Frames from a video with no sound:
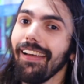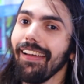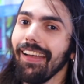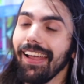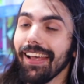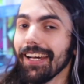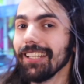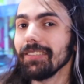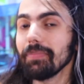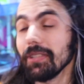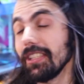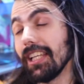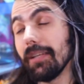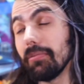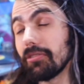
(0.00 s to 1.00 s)
And
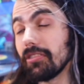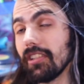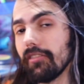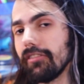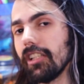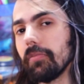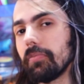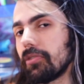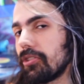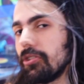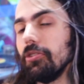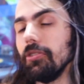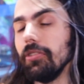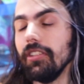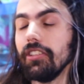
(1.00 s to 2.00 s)
being able to develop
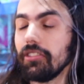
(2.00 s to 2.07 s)
2,